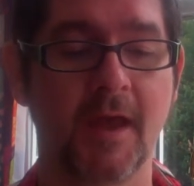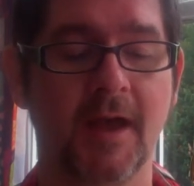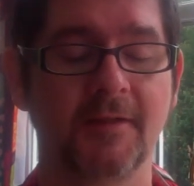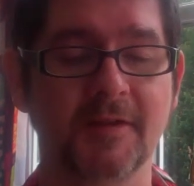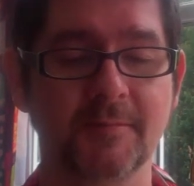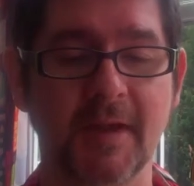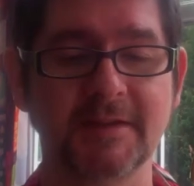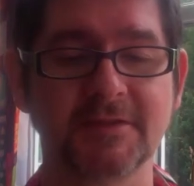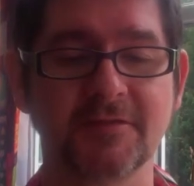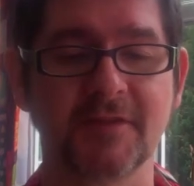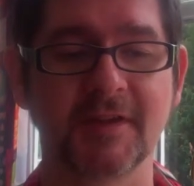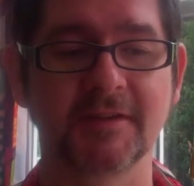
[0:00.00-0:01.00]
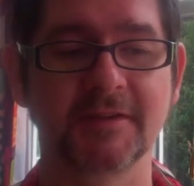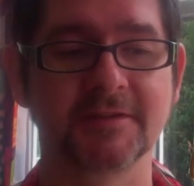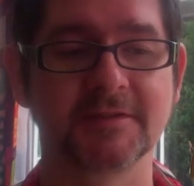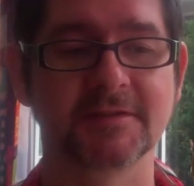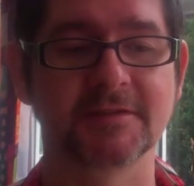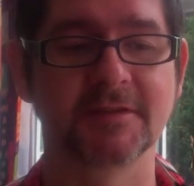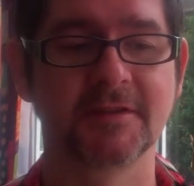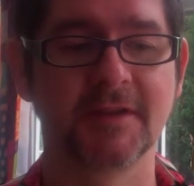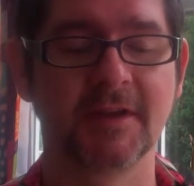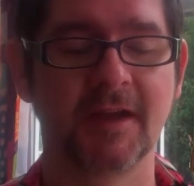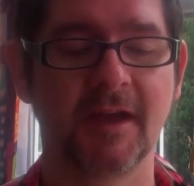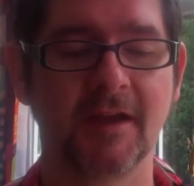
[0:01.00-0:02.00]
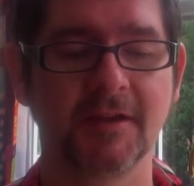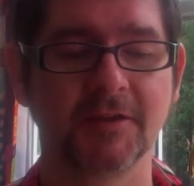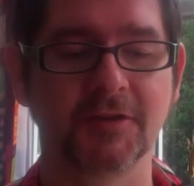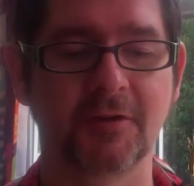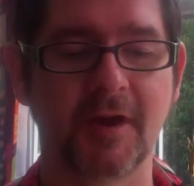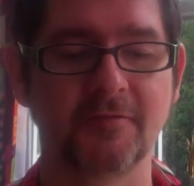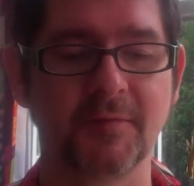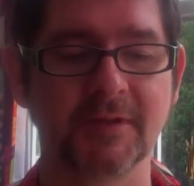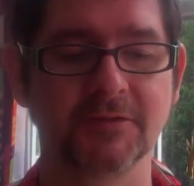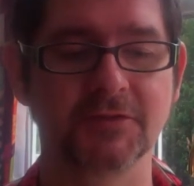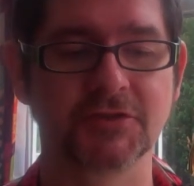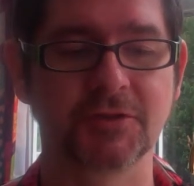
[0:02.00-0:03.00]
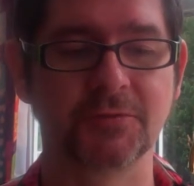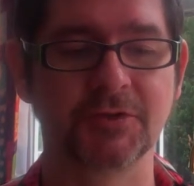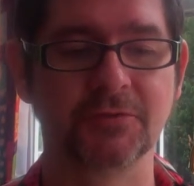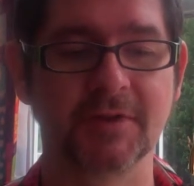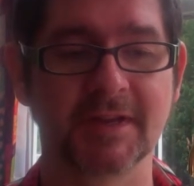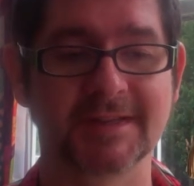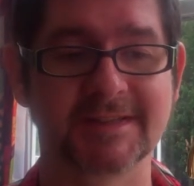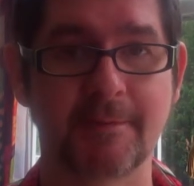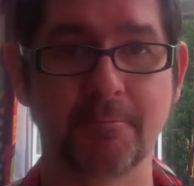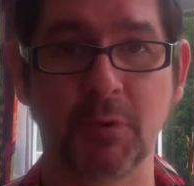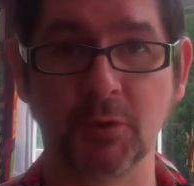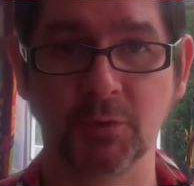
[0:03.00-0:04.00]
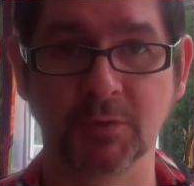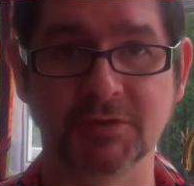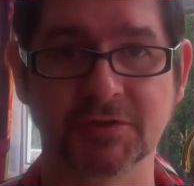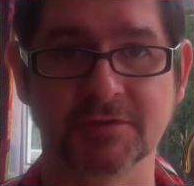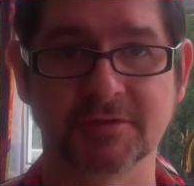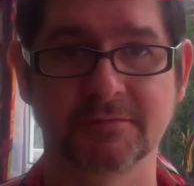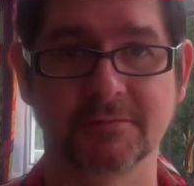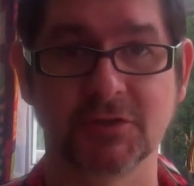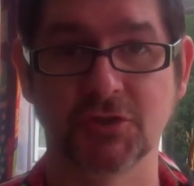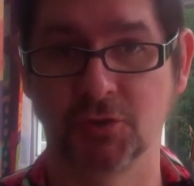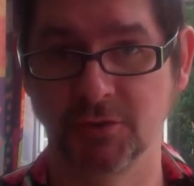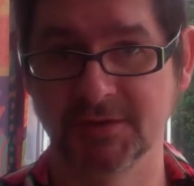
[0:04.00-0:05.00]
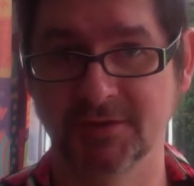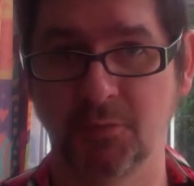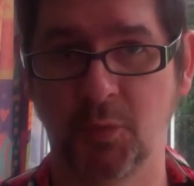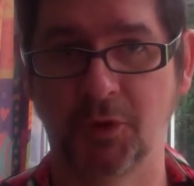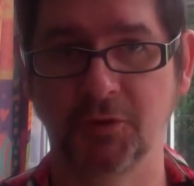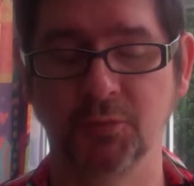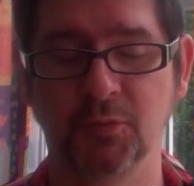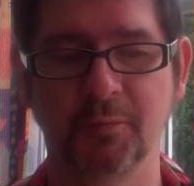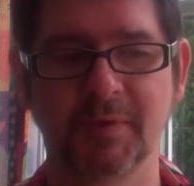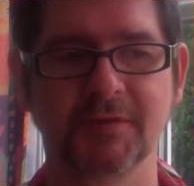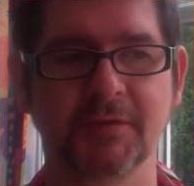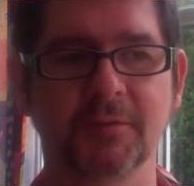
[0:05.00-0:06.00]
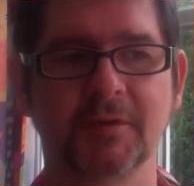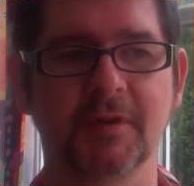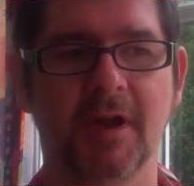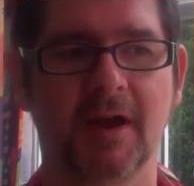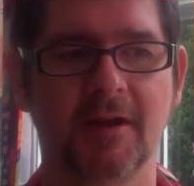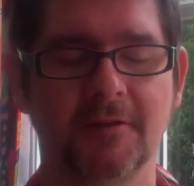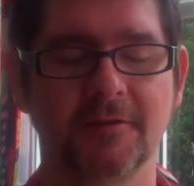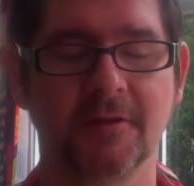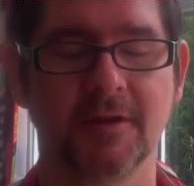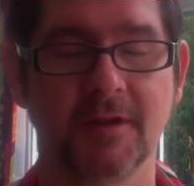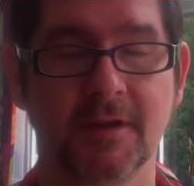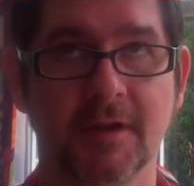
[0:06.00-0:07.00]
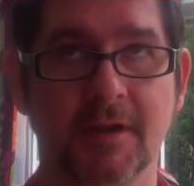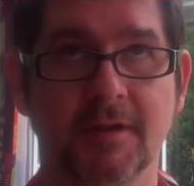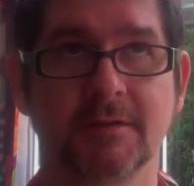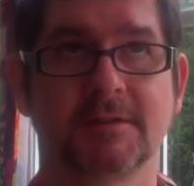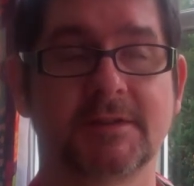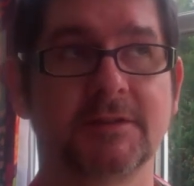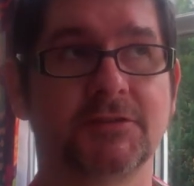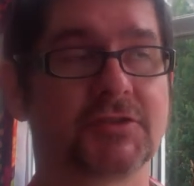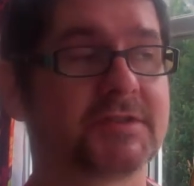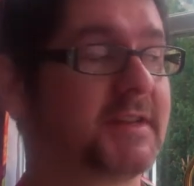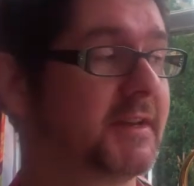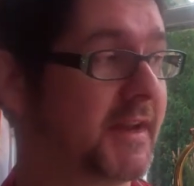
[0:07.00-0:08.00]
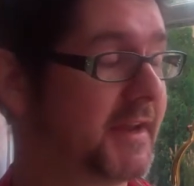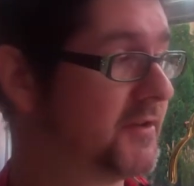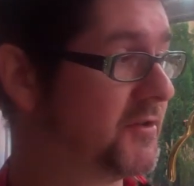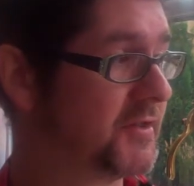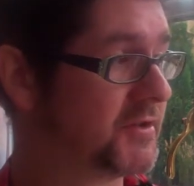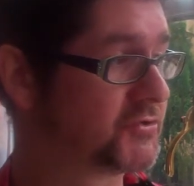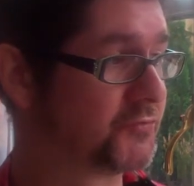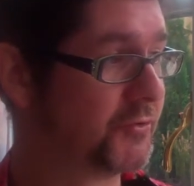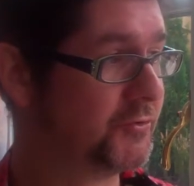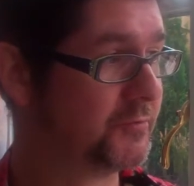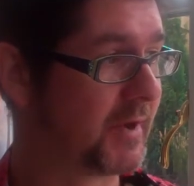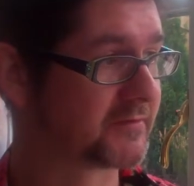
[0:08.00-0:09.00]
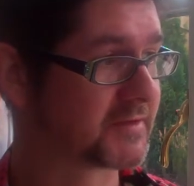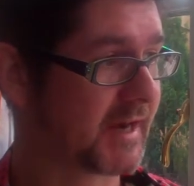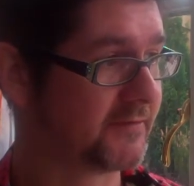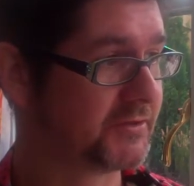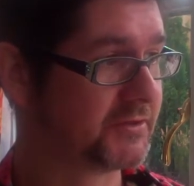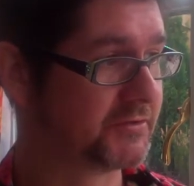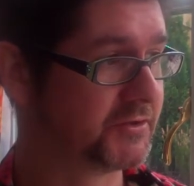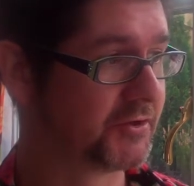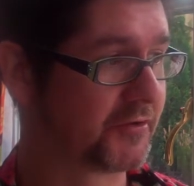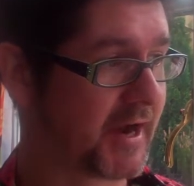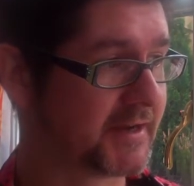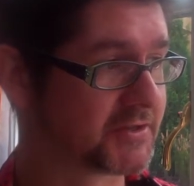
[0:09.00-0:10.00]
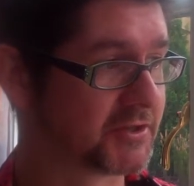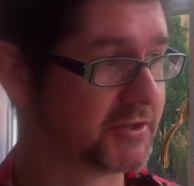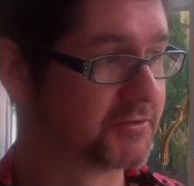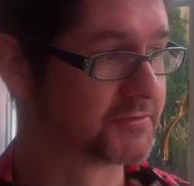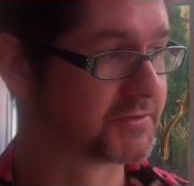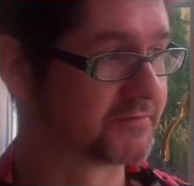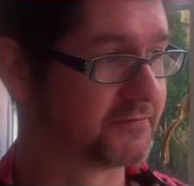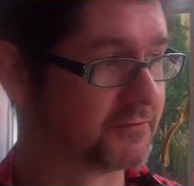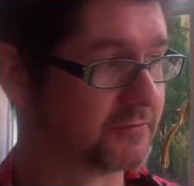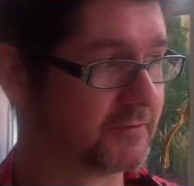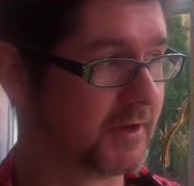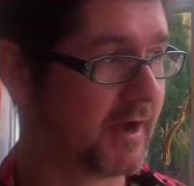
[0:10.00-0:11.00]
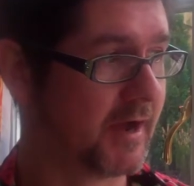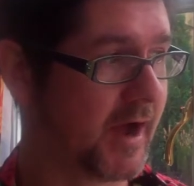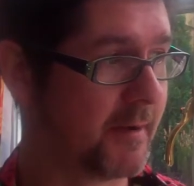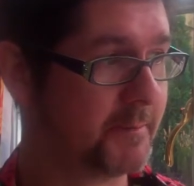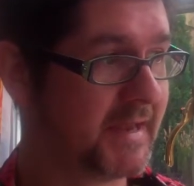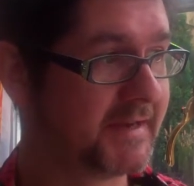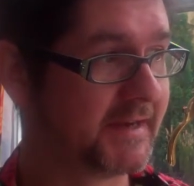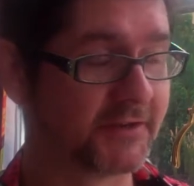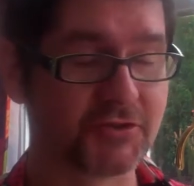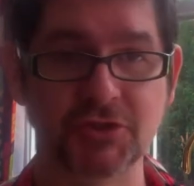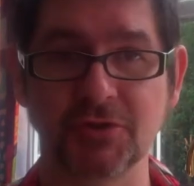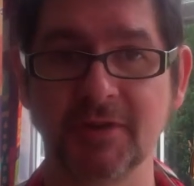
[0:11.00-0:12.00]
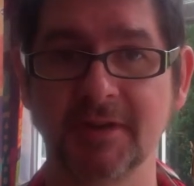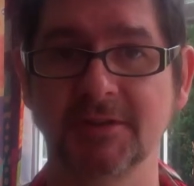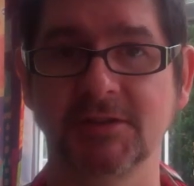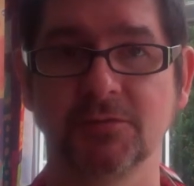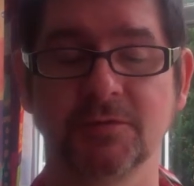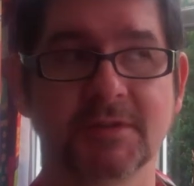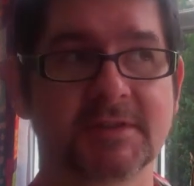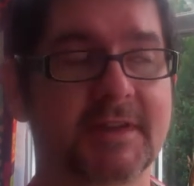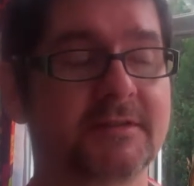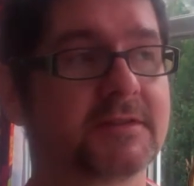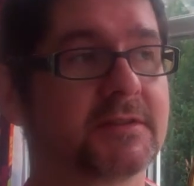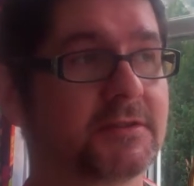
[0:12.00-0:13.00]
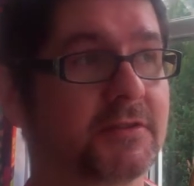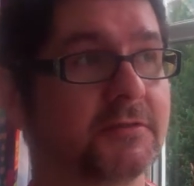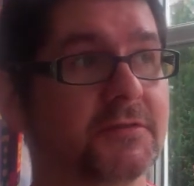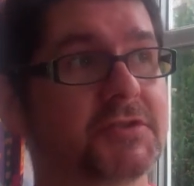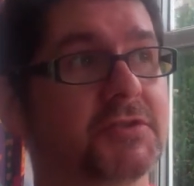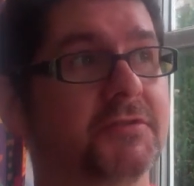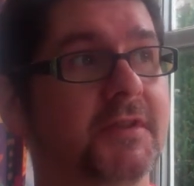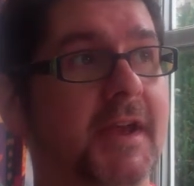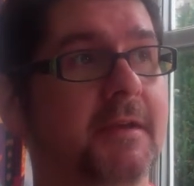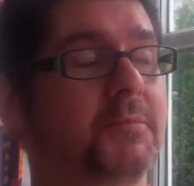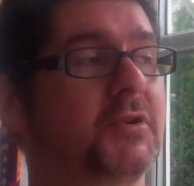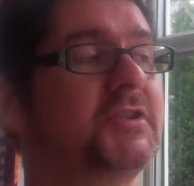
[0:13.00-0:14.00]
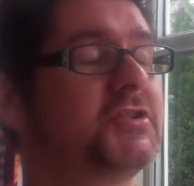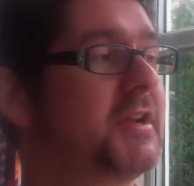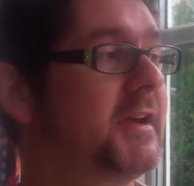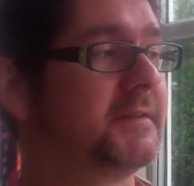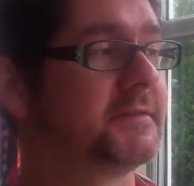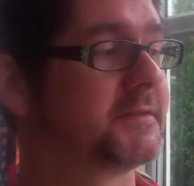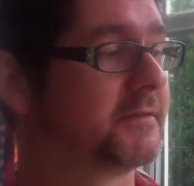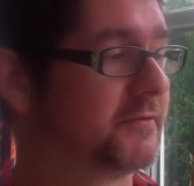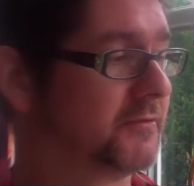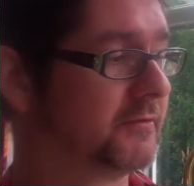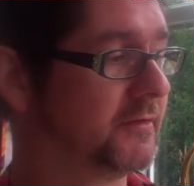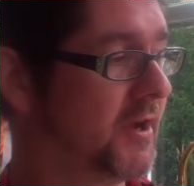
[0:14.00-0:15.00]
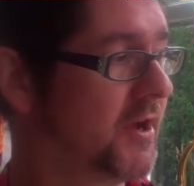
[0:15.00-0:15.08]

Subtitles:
And the amazing thing is, I've been showing you an example which is shorter than what you would be doing, and still just sitting here in this room after having your eyes closed for a minute and tuning into other senses, all of a sudden I appreciate the